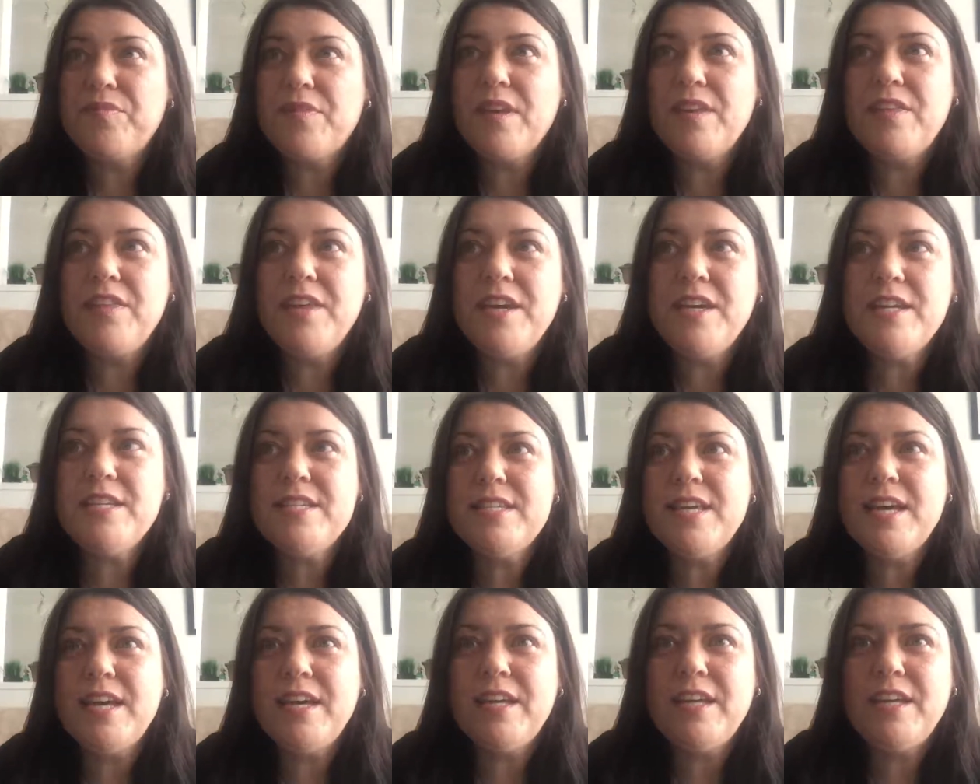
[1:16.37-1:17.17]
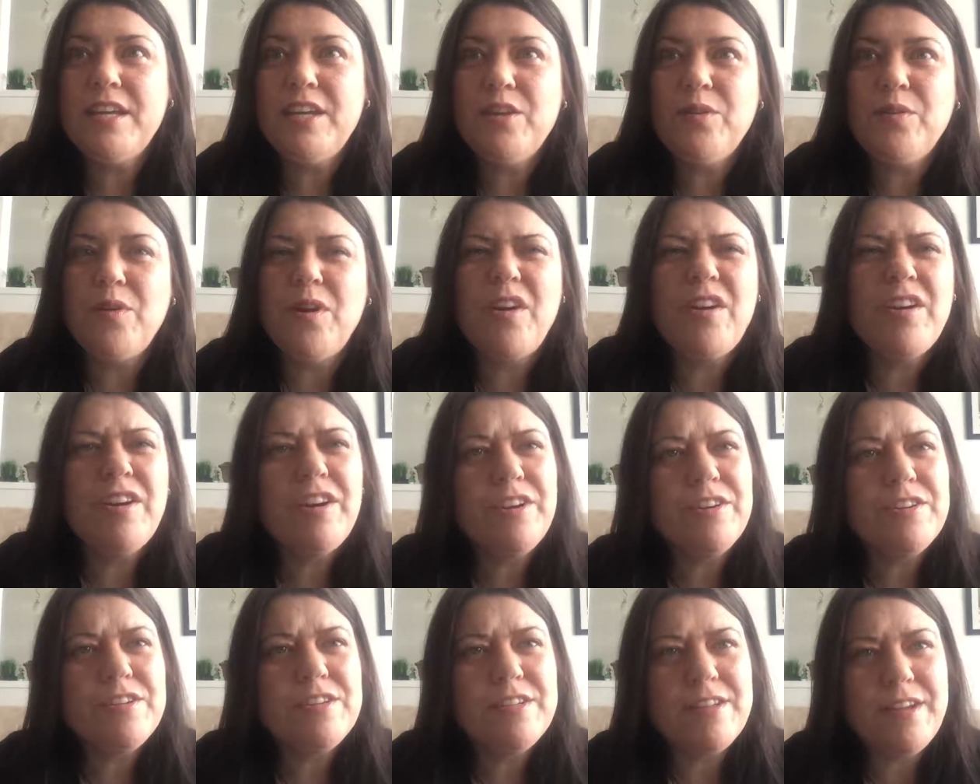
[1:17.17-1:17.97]
Things that, you know,
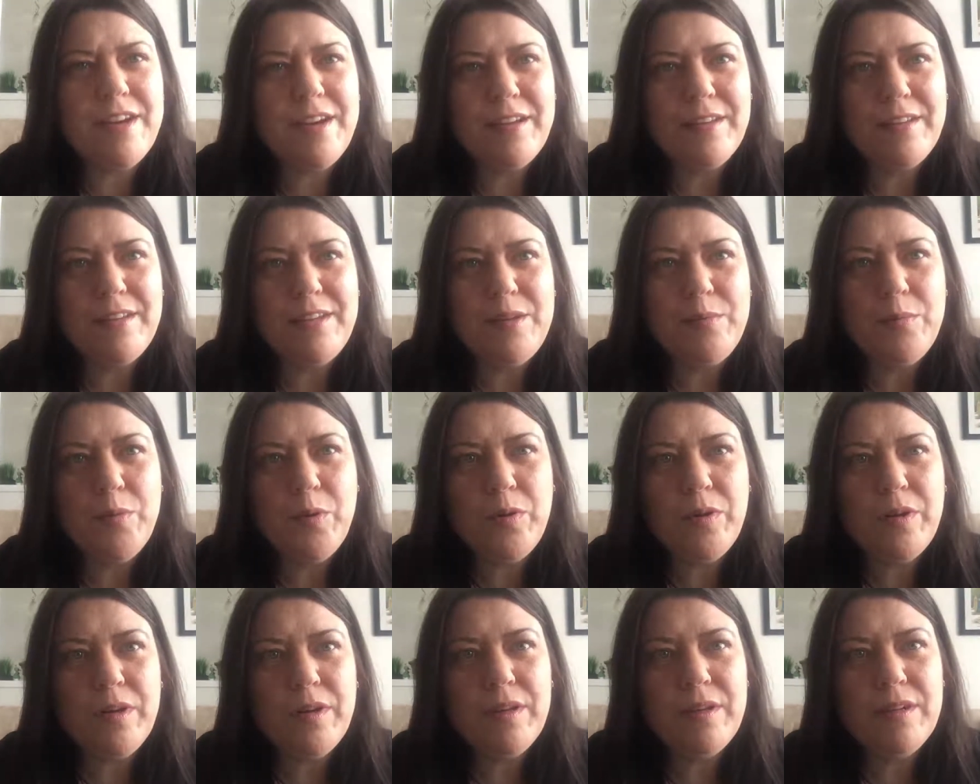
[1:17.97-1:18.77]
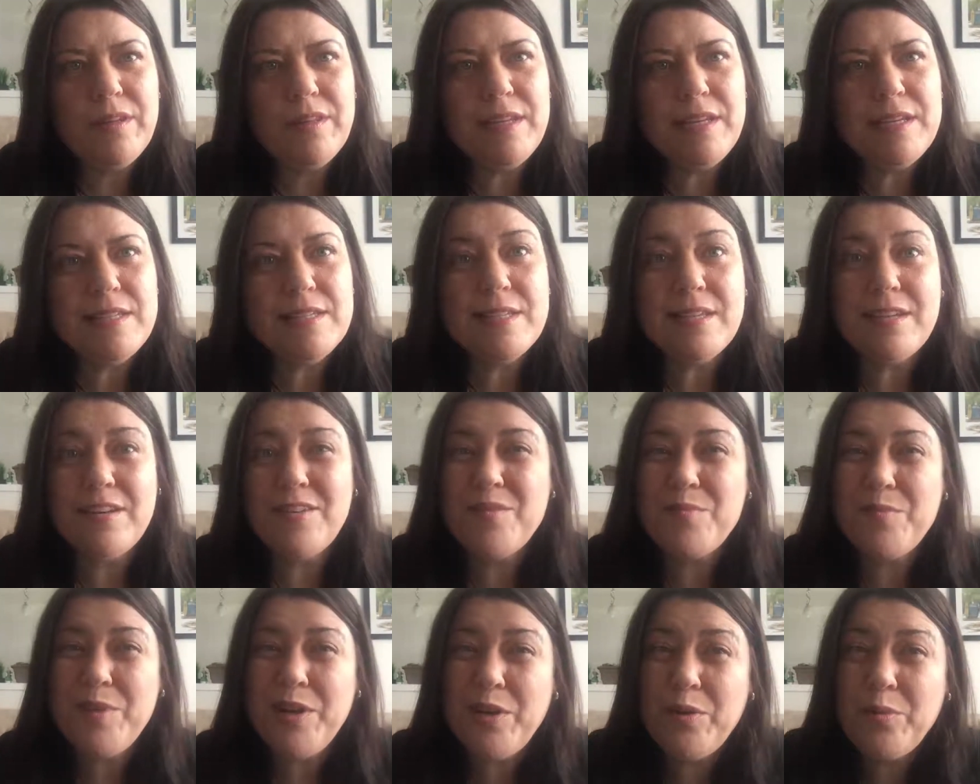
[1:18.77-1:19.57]
aren't your style anymore, things that
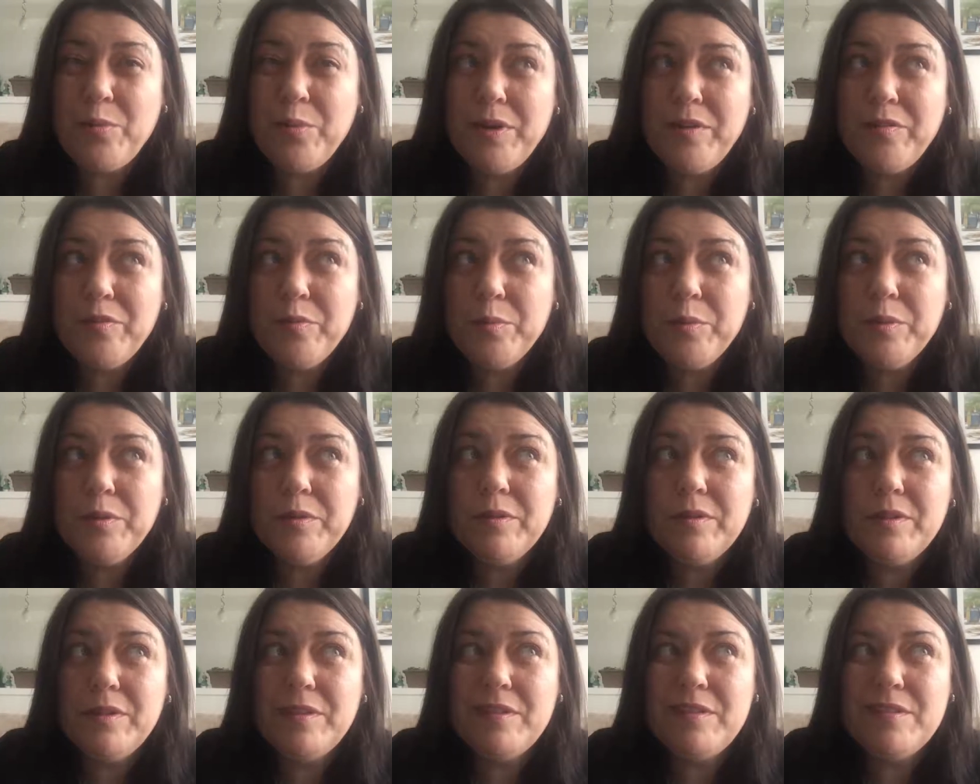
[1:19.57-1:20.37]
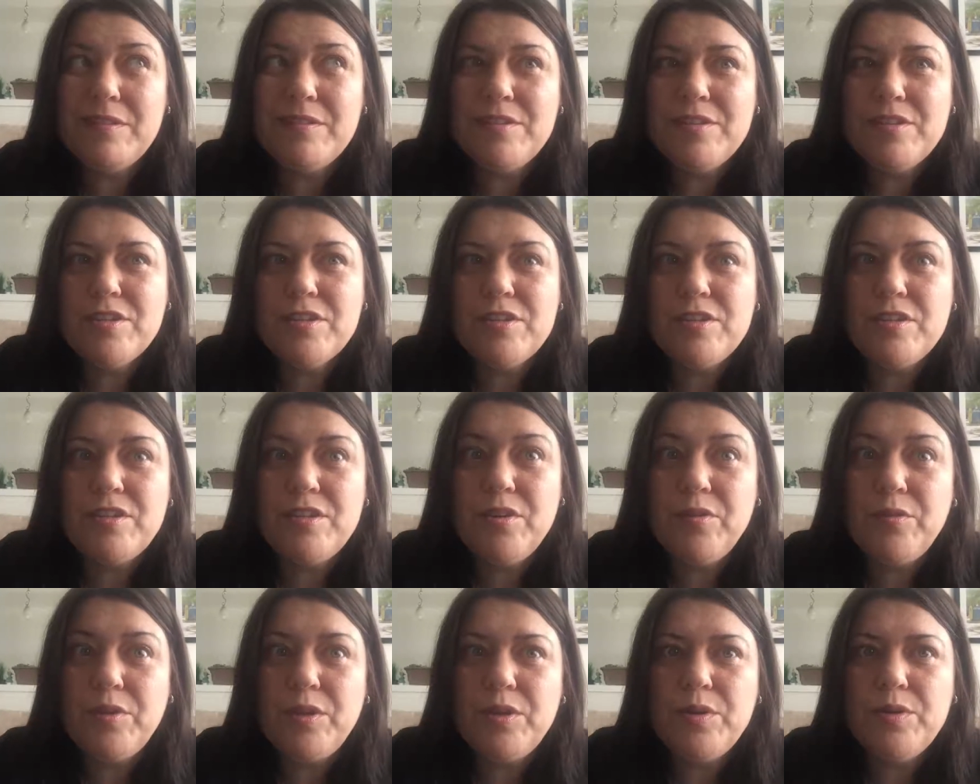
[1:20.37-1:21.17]
aren't microwavable, that just
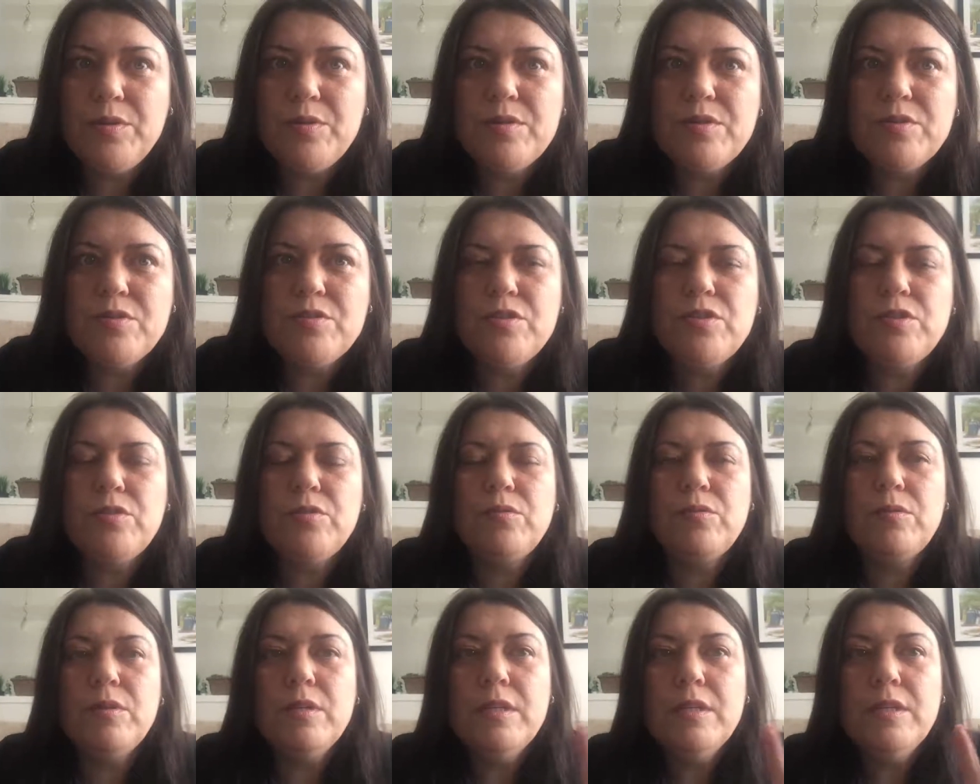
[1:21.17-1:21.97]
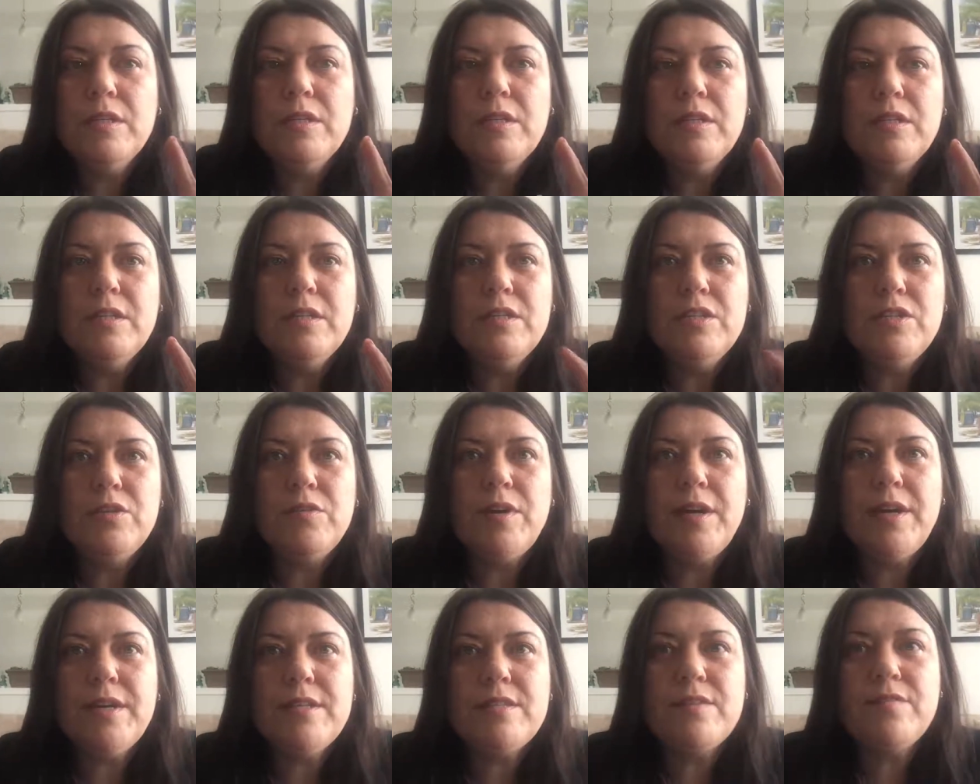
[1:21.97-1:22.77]
you don't use, they're too
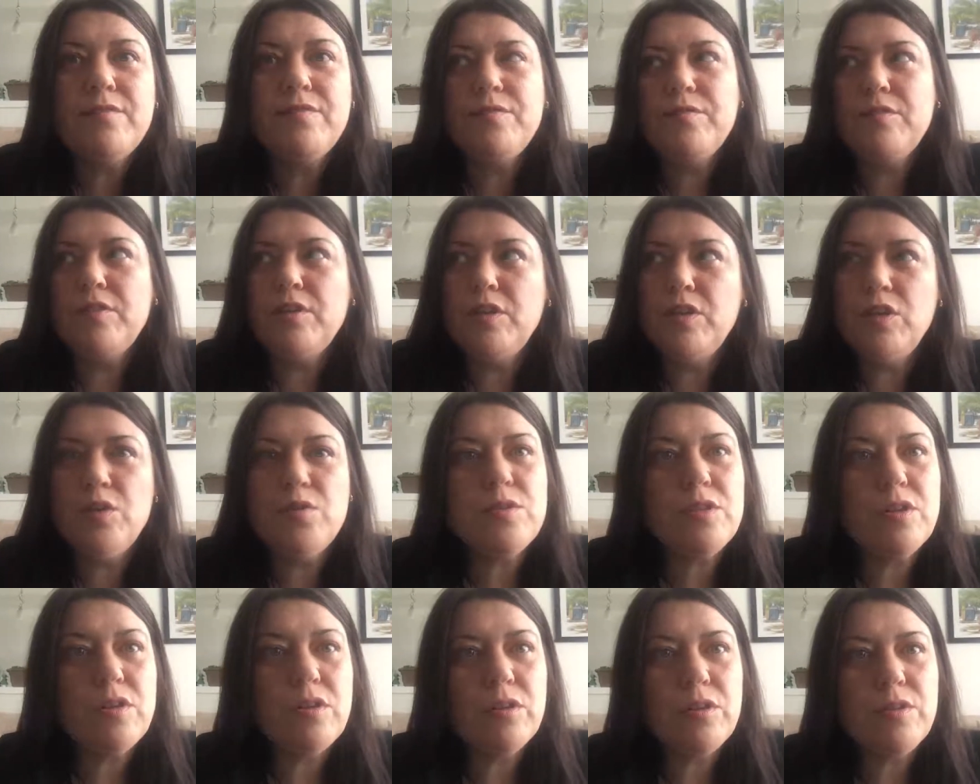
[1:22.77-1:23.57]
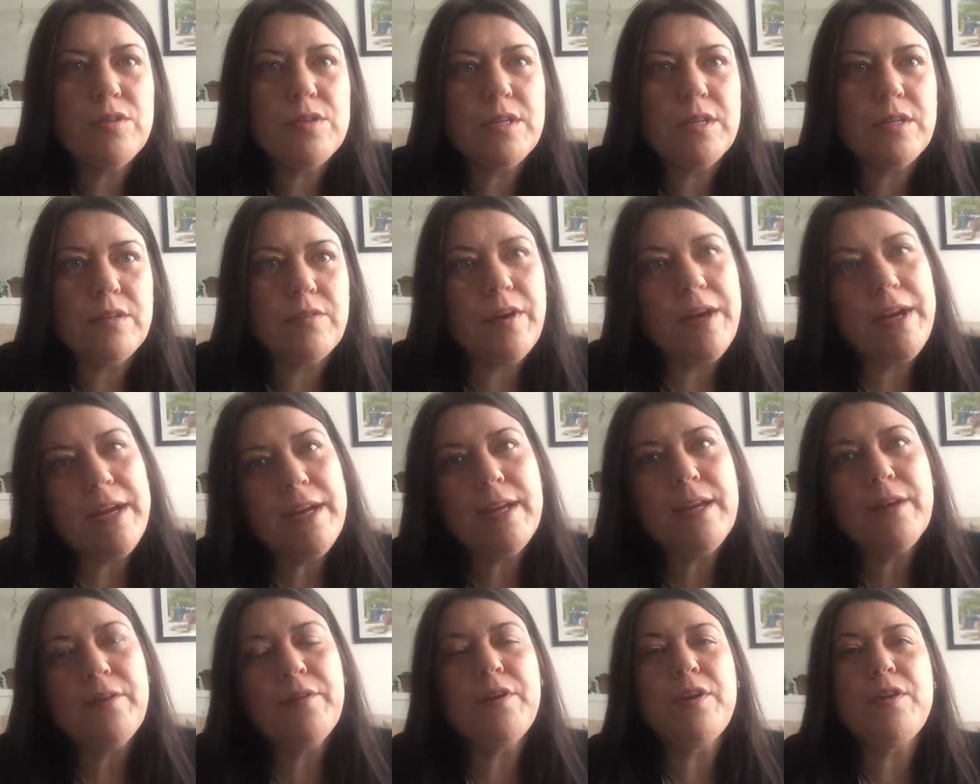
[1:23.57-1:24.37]
nice. If use it or lose it,
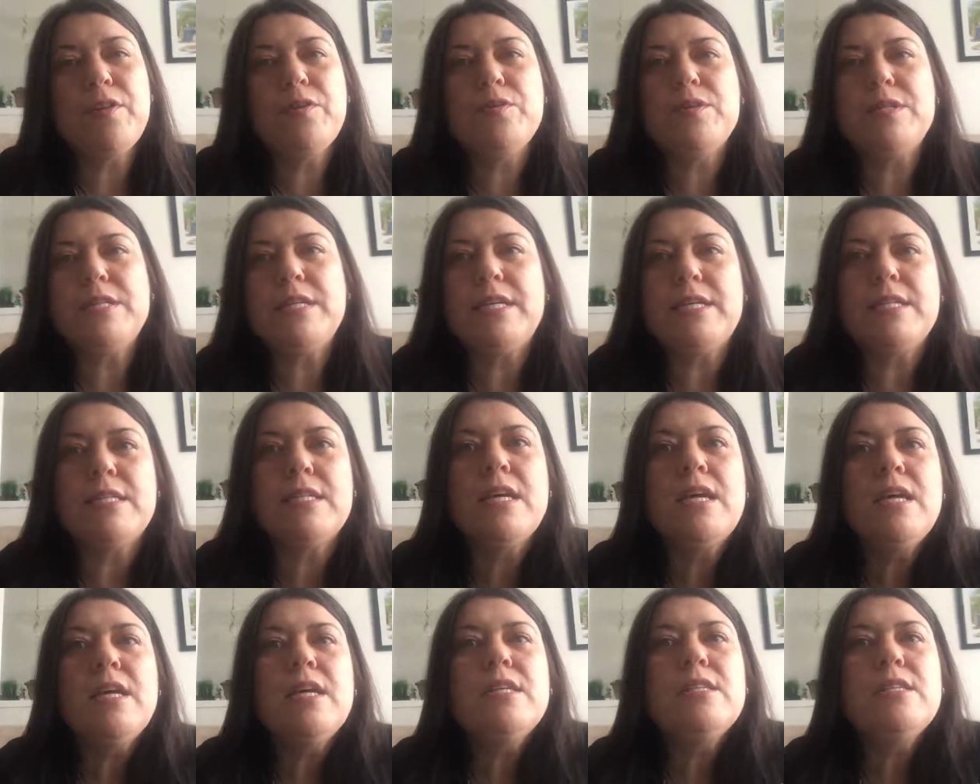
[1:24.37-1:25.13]
right? Get rid of those things.